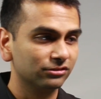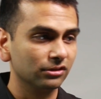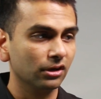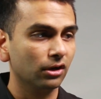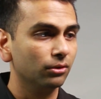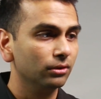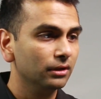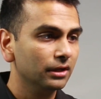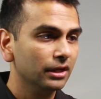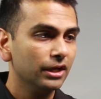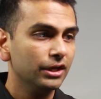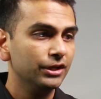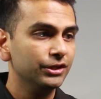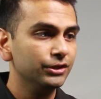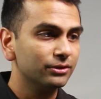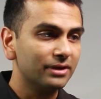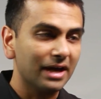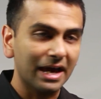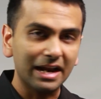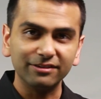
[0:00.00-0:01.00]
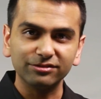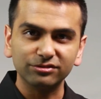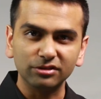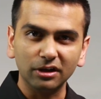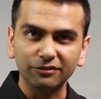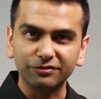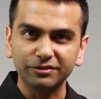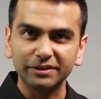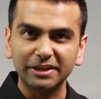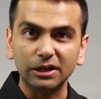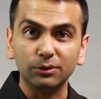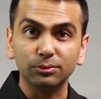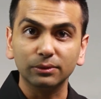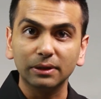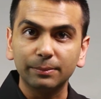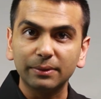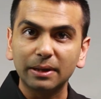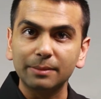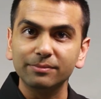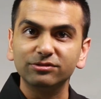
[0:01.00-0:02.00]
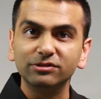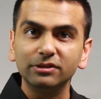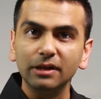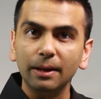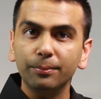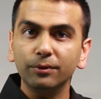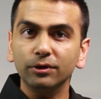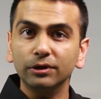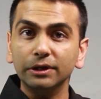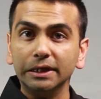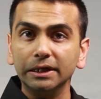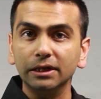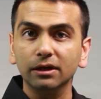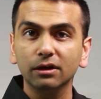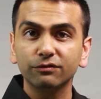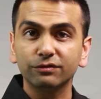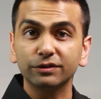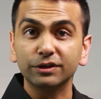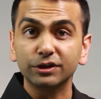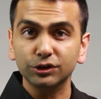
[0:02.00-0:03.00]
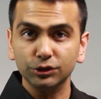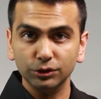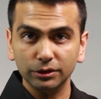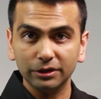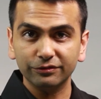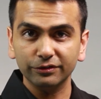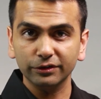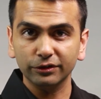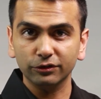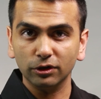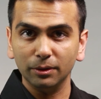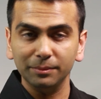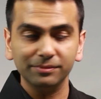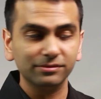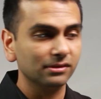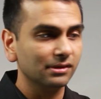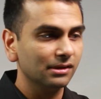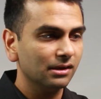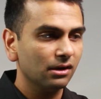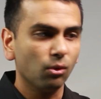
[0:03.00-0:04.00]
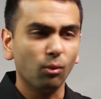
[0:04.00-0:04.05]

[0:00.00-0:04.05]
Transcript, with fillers: So you kind of solve for the equilibrium separately for the two different groups.